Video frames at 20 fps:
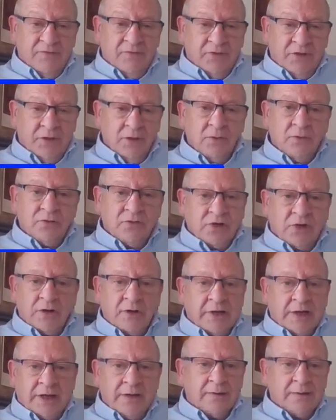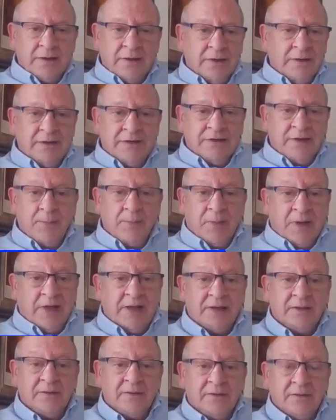views on it. It
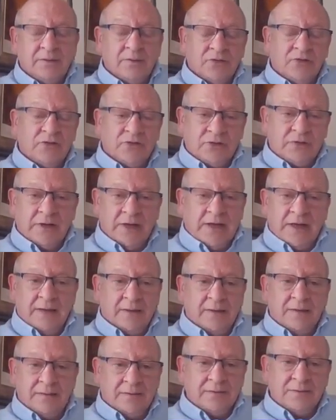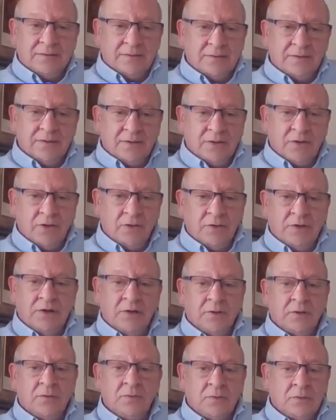depends who
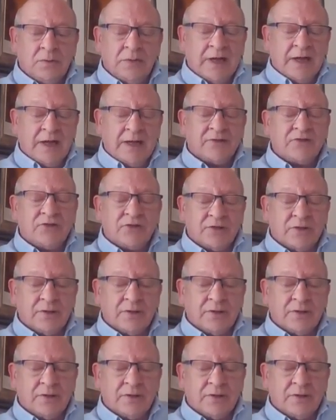you ask.